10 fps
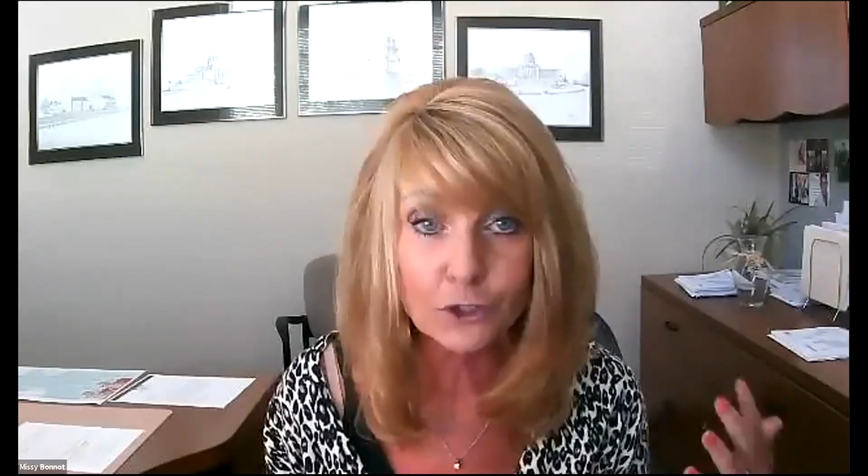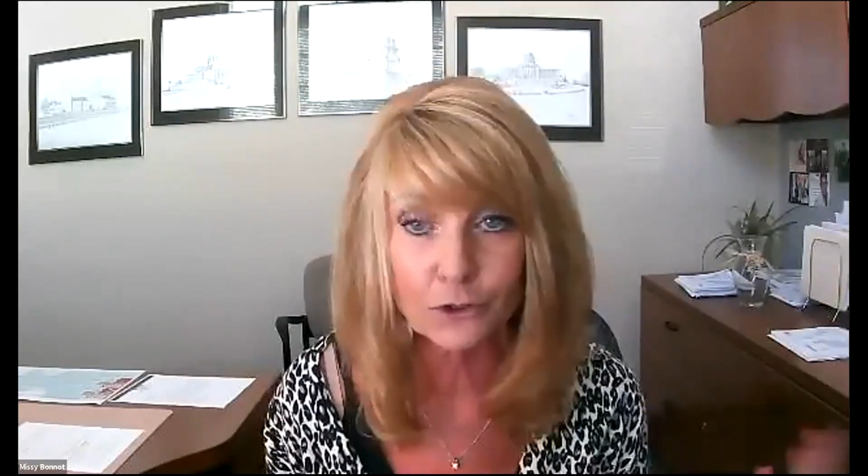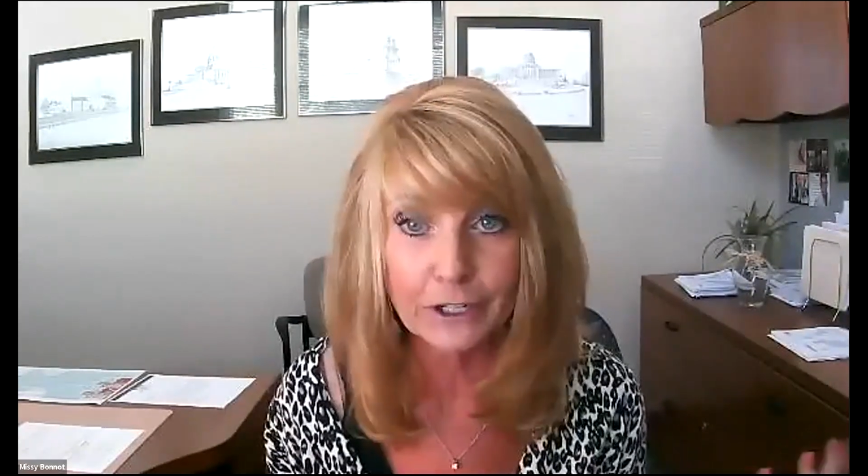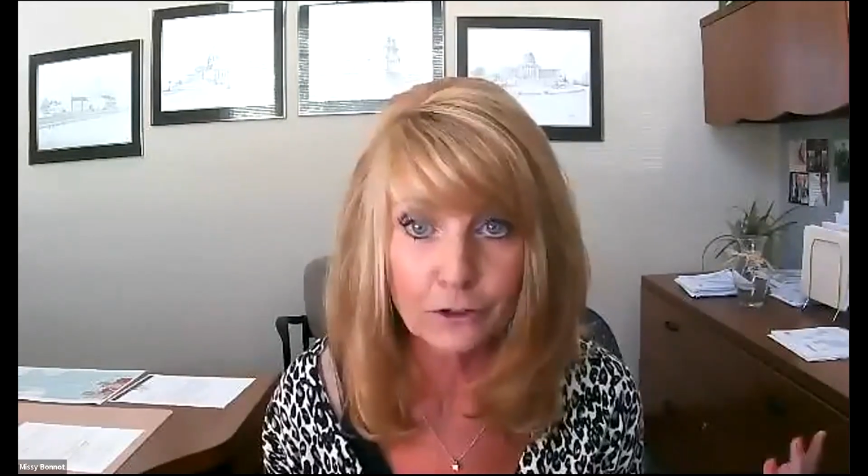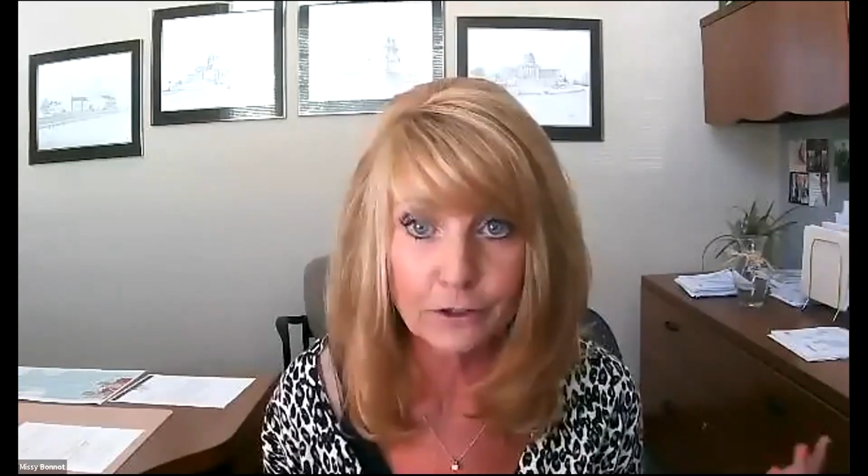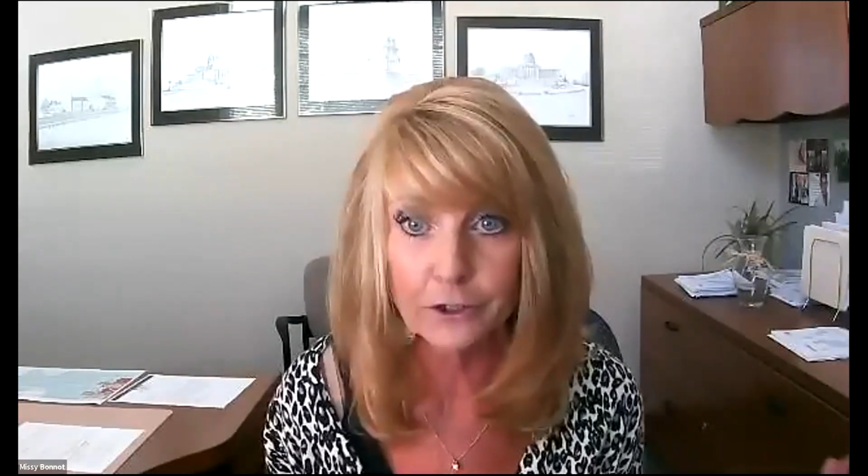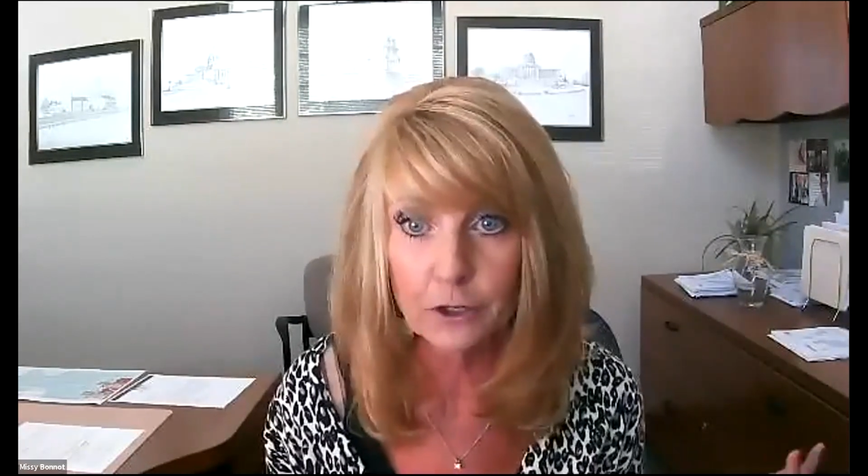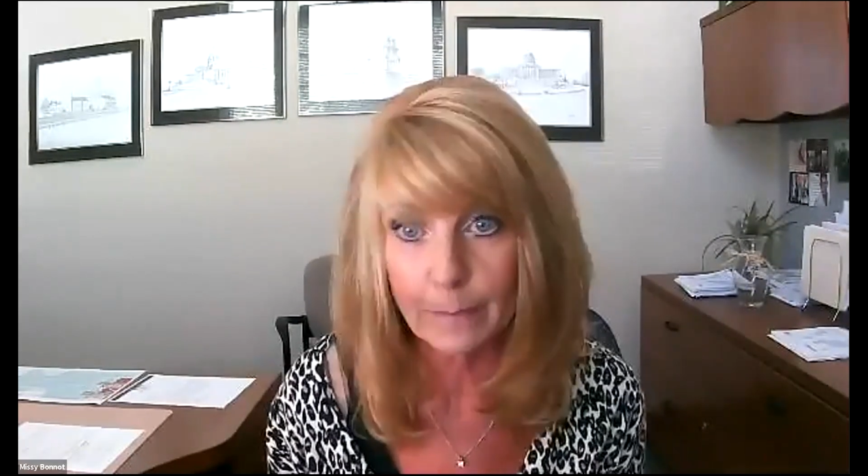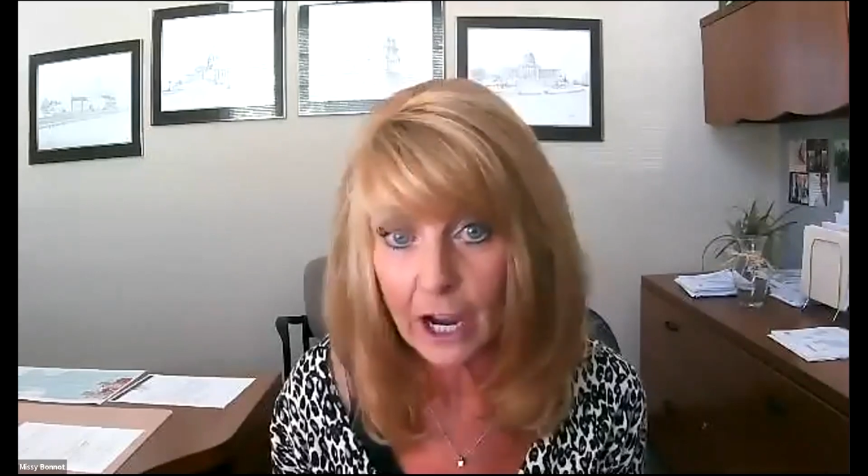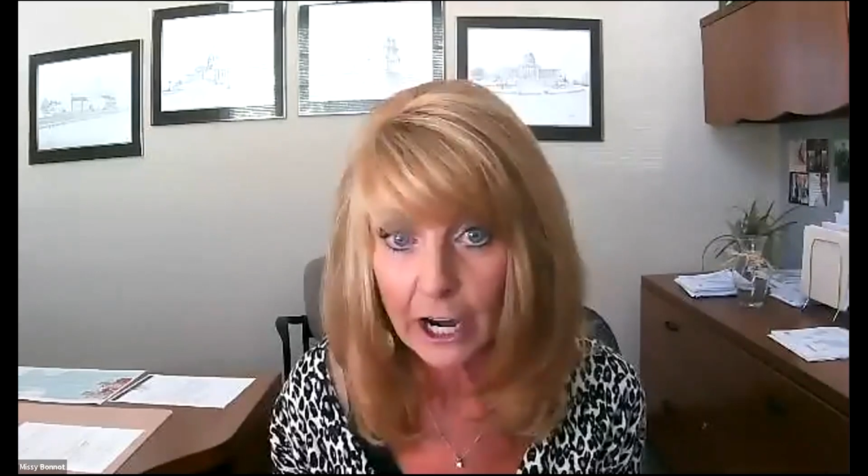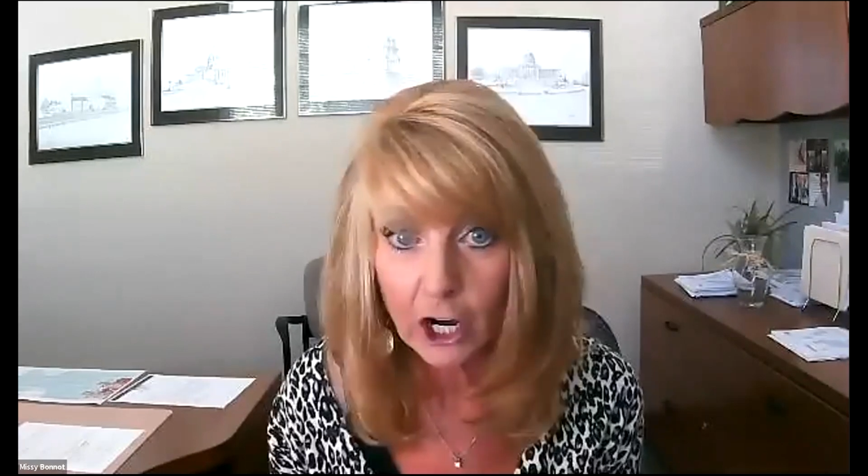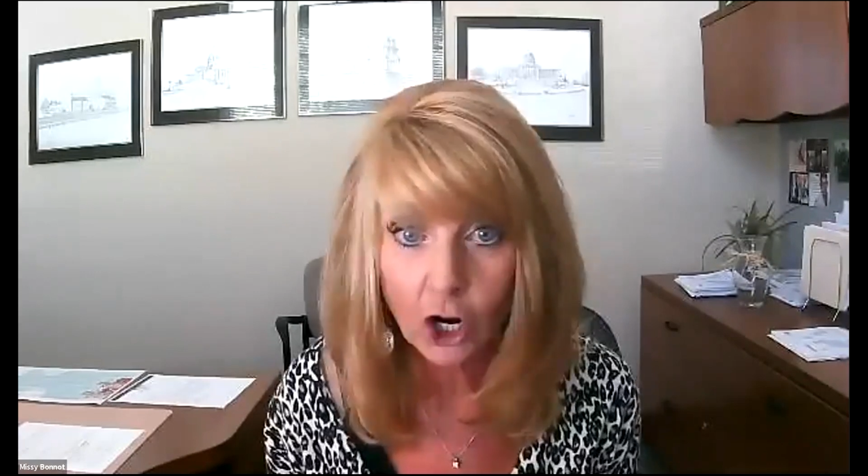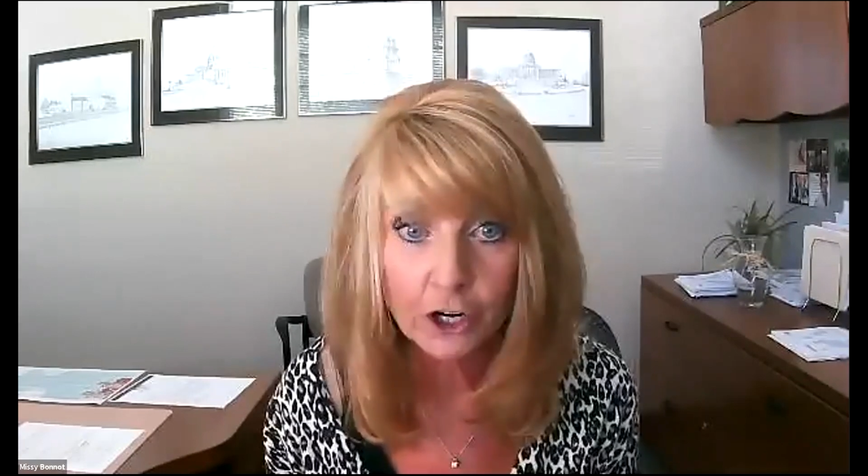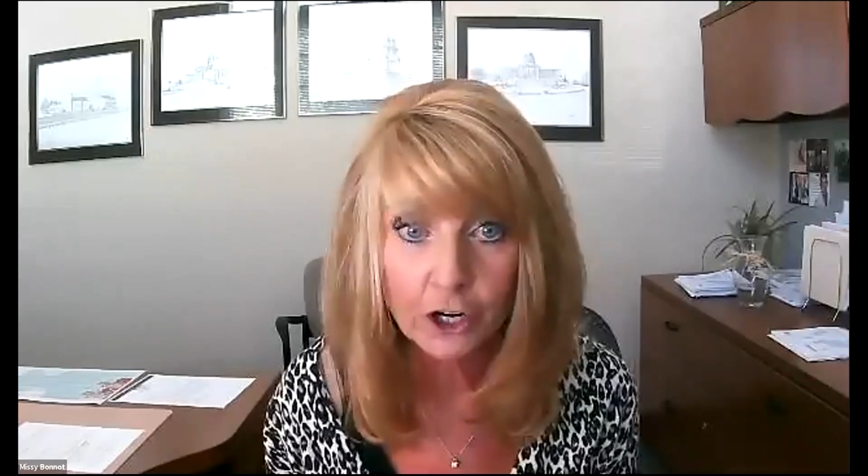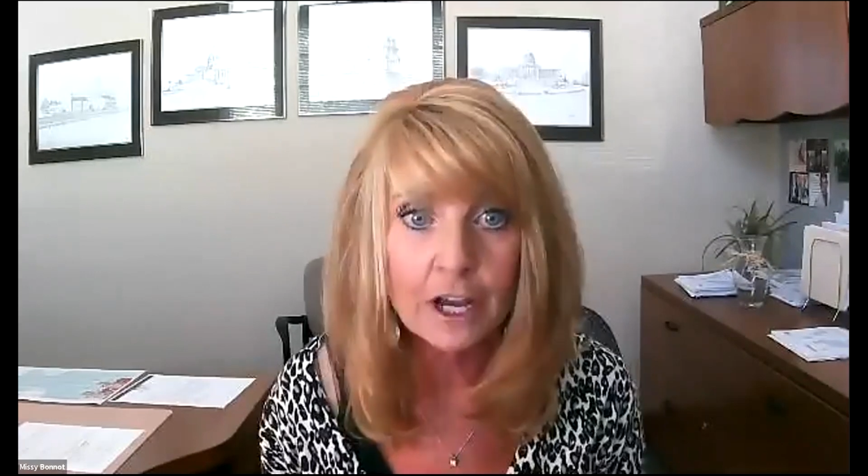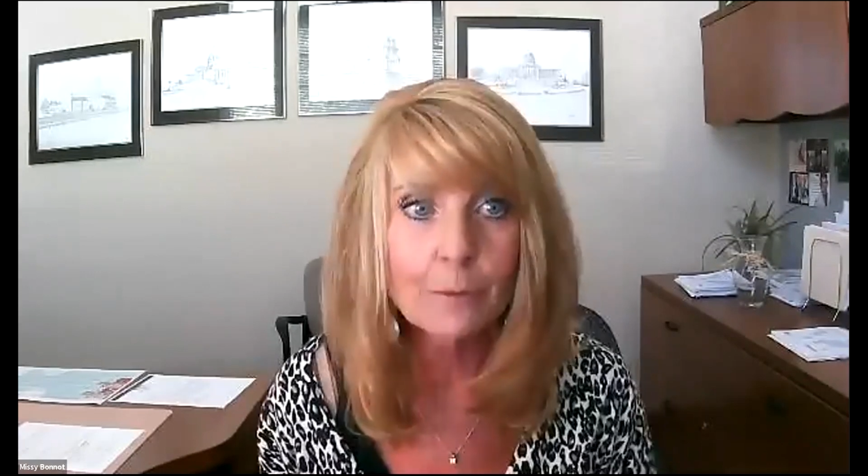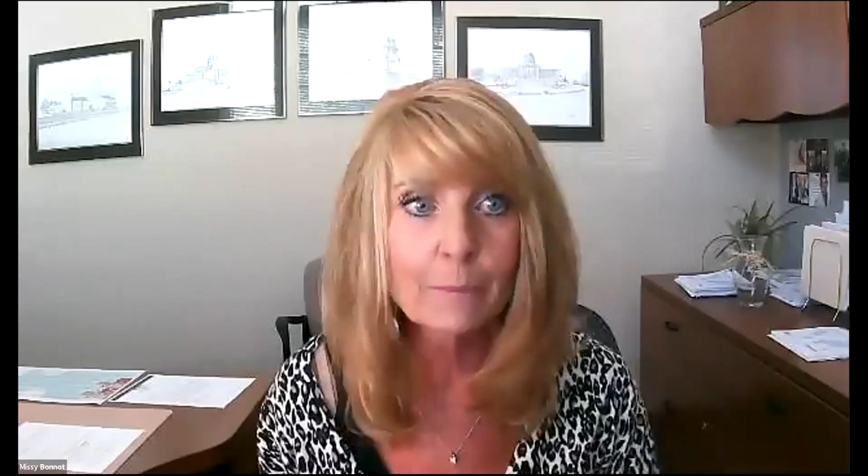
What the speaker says: are near and dear to my heart.